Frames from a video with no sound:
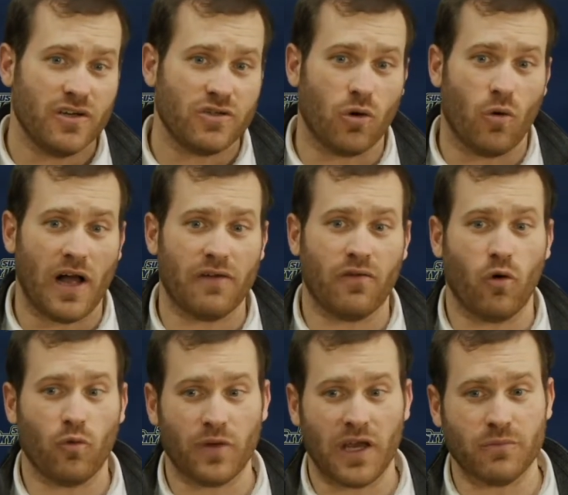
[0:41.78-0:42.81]
don't have
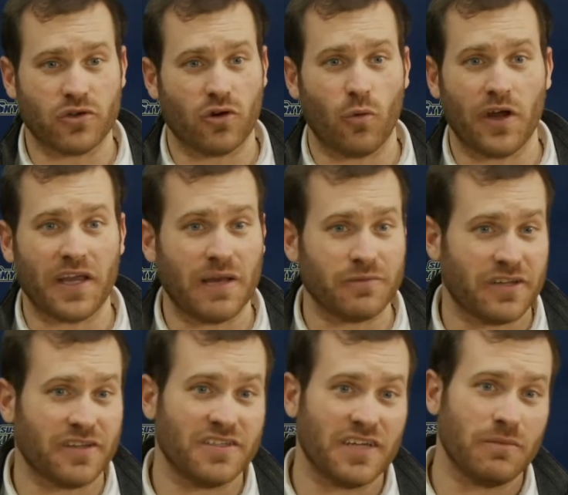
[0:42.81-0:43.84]
home games or away games at
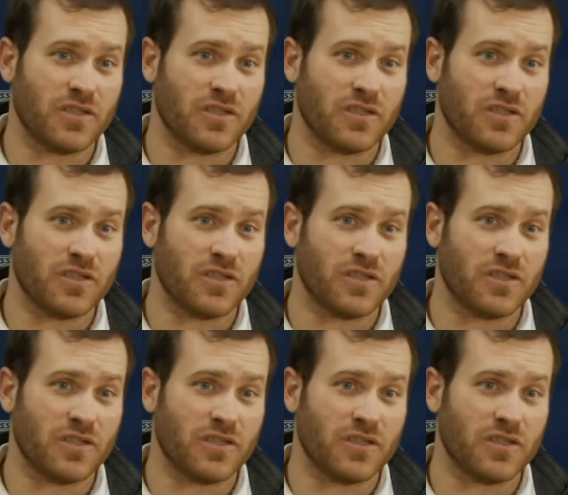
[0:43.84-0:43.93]
the same